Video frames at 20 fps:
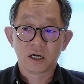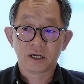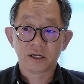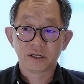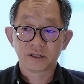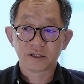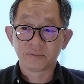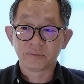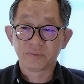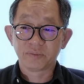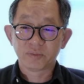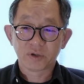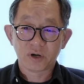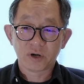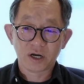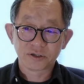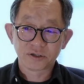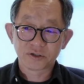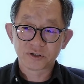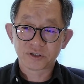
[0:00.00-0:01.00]
I think people
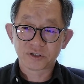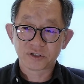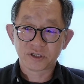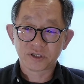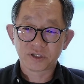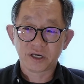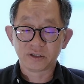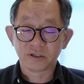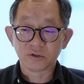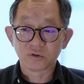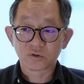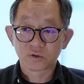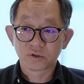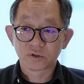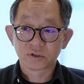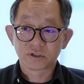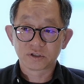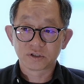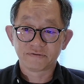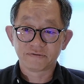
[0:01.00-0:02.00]
understand
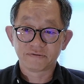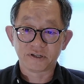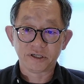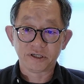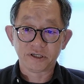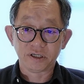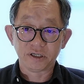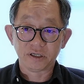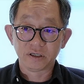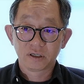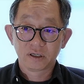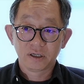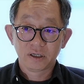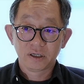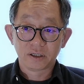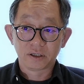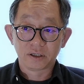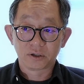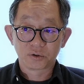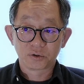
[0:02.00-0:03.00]
intuitively.
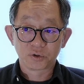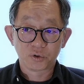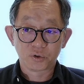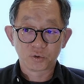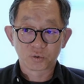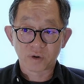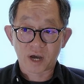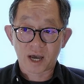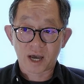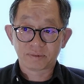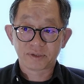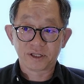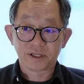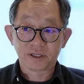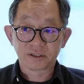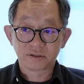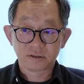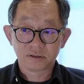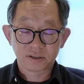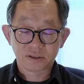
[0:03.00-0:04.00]
You wrap
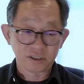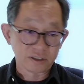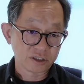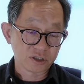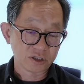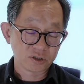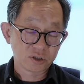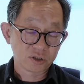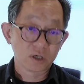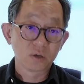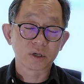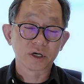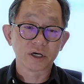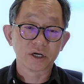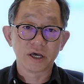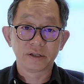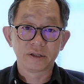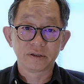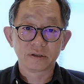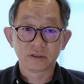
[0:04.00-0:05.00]
things in the
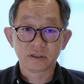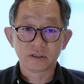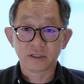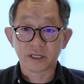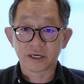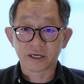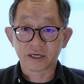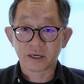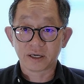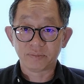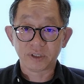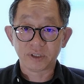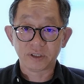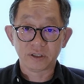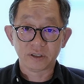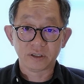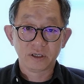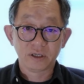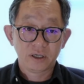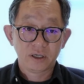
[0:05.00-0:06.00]
token; they can
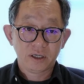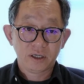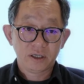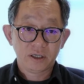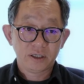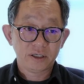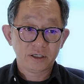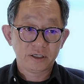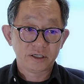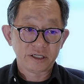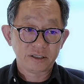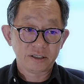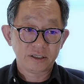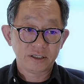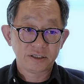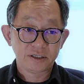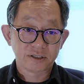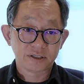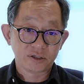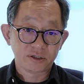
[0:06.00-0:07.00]
be
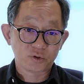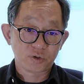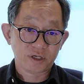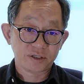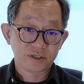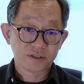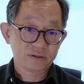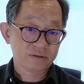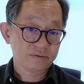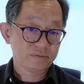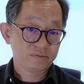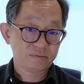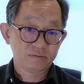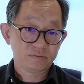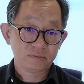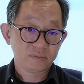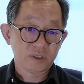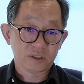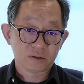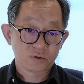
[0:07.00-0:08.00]
easily
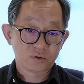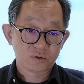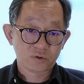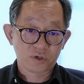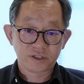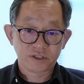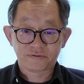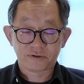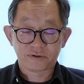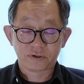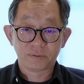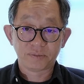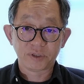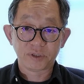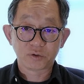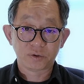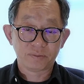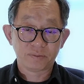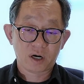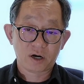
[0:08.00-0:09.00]
transferred
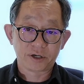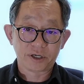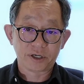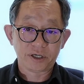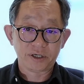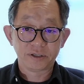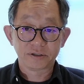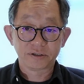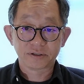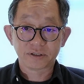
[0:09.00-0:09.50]
between parties.